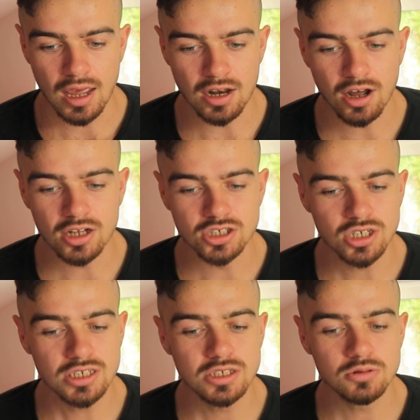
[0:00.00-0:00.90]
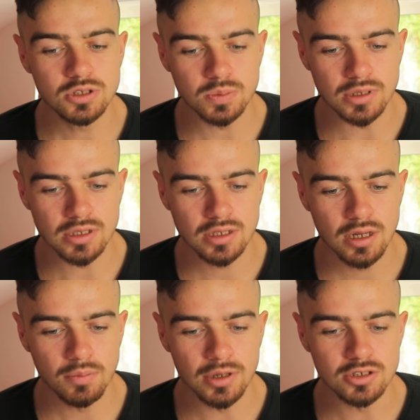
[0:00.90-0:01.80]
And not just to speak,
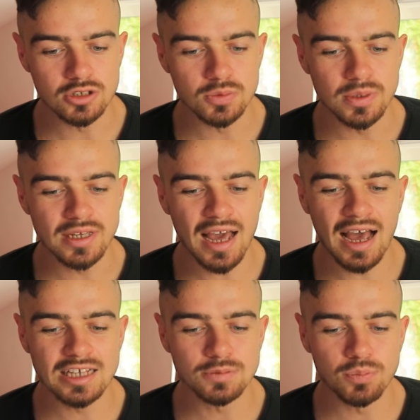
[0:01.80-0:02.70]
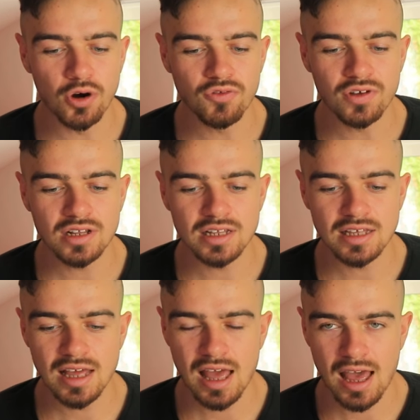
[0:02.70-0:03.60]
but to speak as
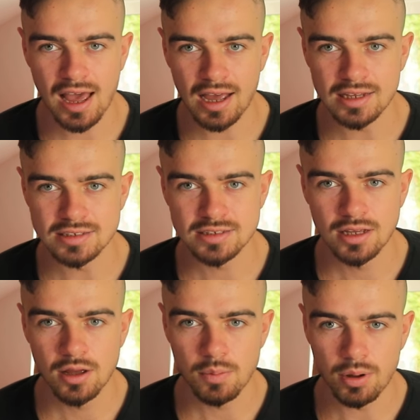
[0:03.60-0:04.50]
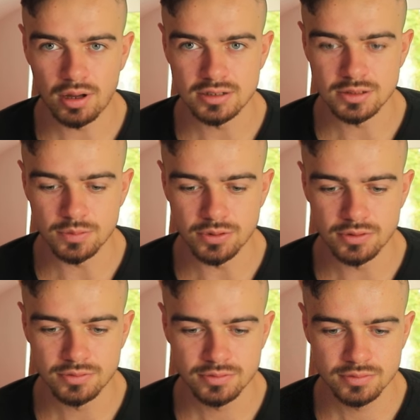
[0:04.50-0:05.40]
perfectly as possible.